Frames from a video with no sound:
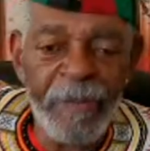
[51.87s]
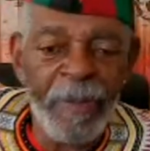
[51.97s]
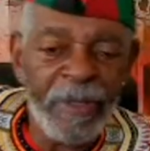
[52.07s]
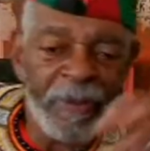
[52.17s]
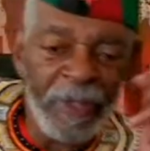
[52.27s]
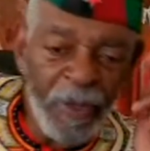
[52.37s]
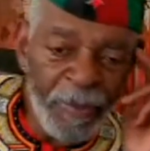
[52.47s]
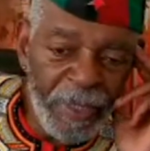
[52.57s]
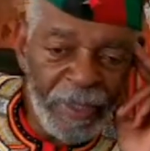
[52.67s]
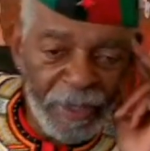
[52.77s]
but, you know,
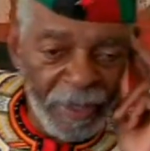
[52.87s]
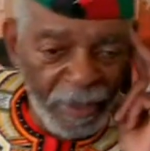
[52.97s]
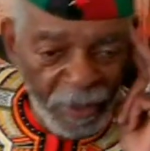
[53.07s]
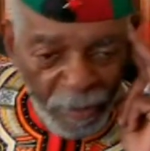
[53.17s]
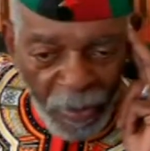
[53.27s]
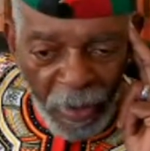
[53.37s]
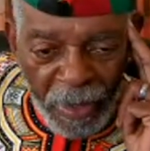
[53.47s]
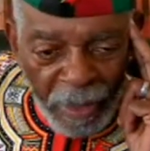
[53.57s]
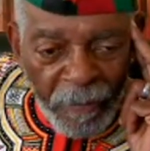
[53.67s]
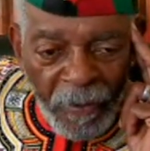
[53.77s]
we consider Du Bois a
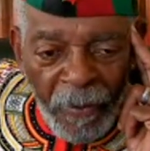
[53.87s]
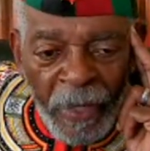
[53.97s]
liberal.